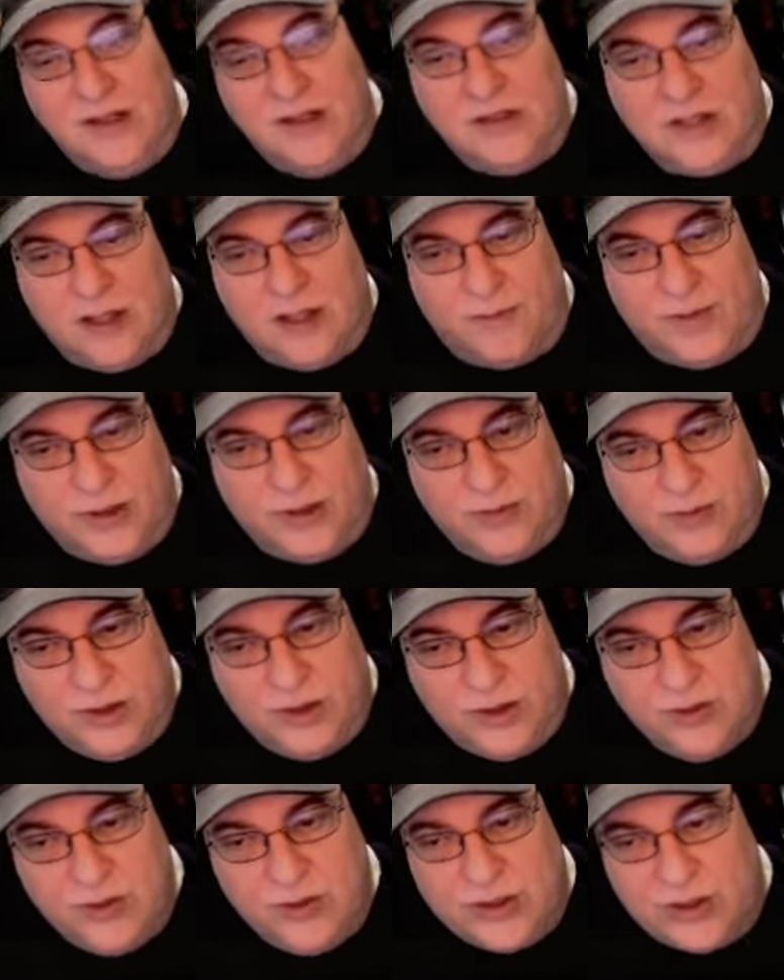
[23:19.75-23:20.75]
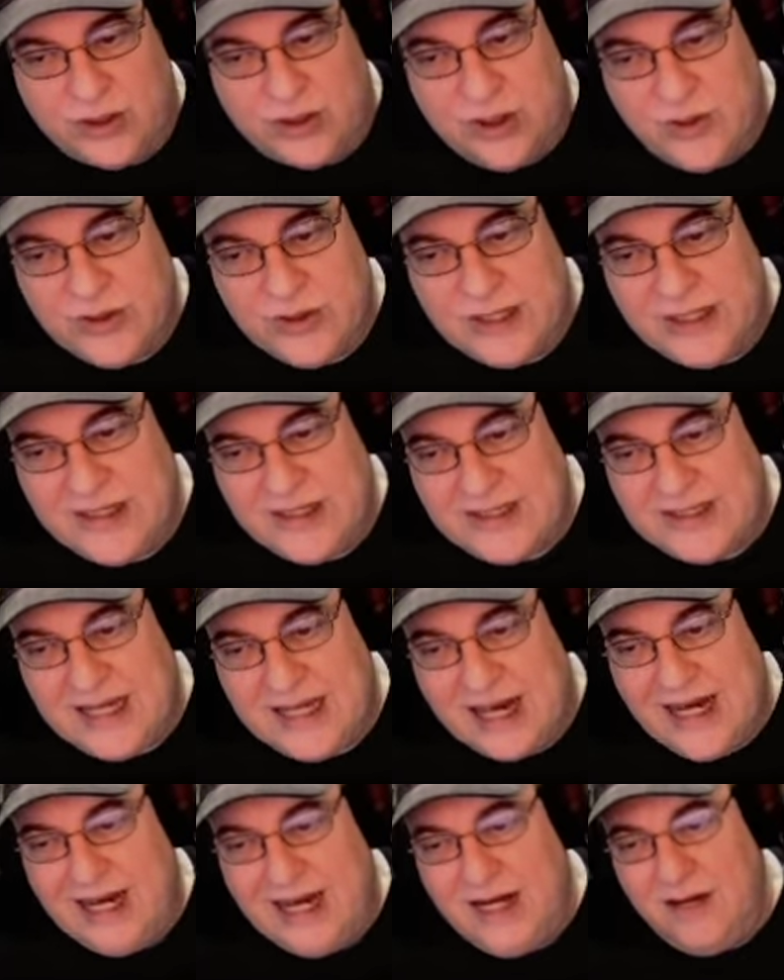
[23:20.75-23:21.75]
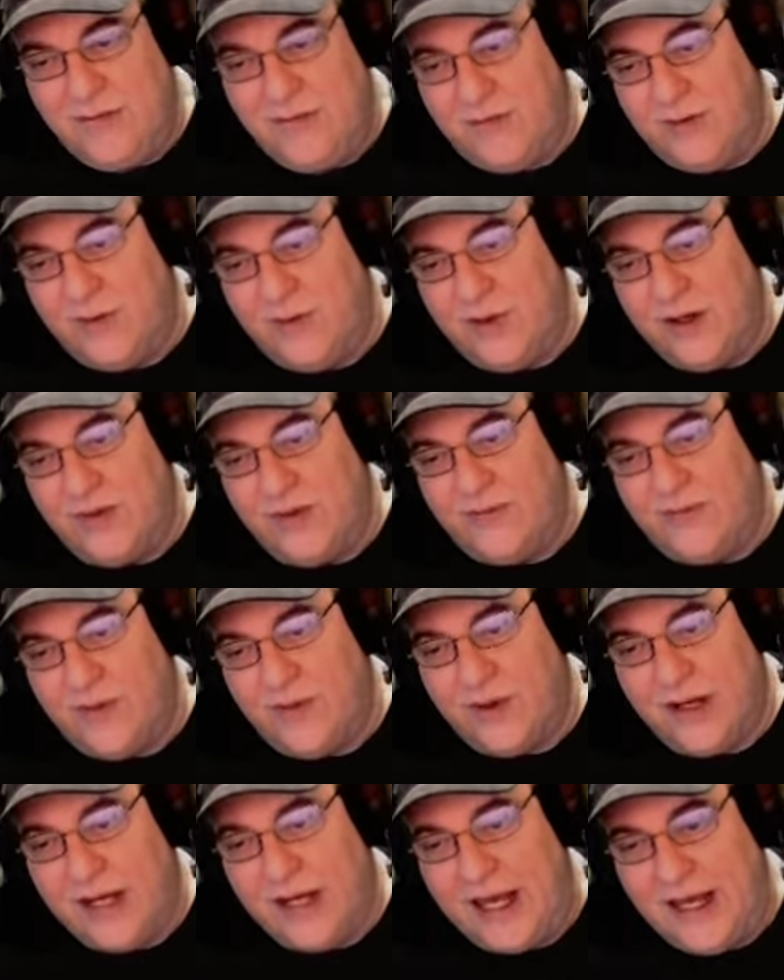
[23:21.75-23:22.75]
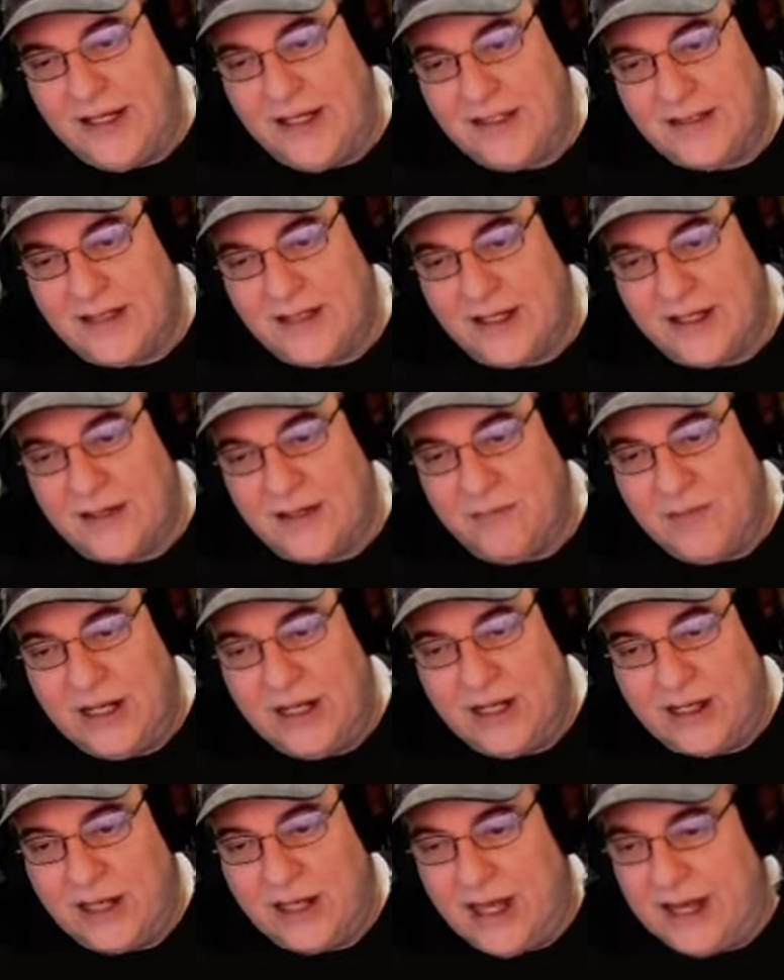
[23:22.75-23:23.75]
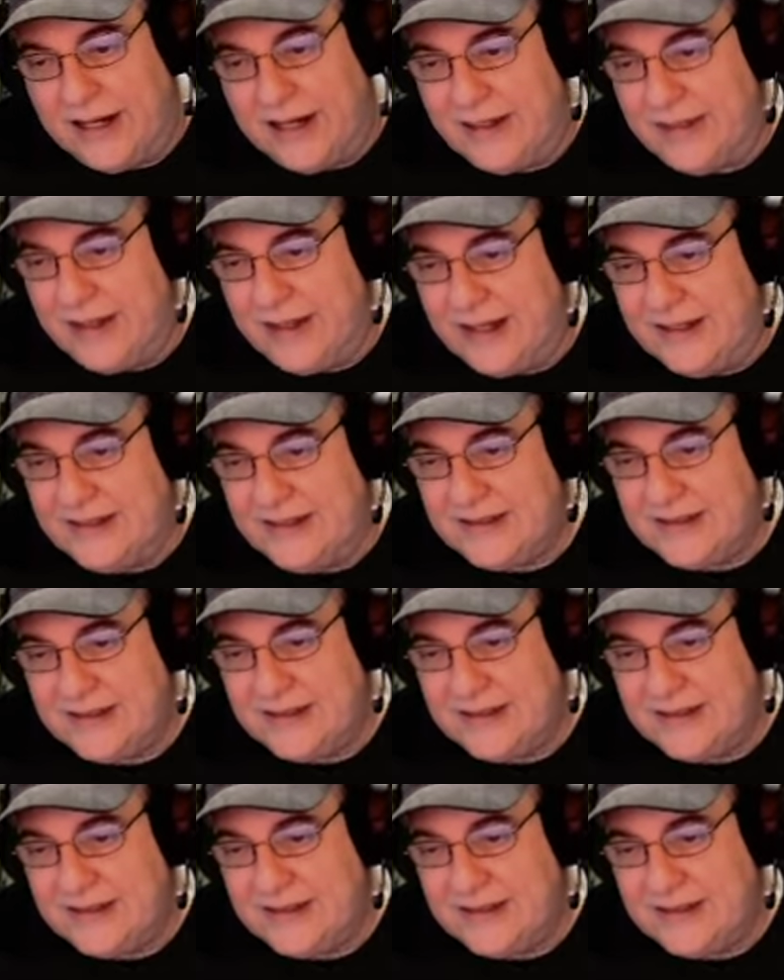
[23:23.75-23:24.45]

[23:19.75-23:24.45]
W user goes insane for 1 to 4 days. That can mean a lot of things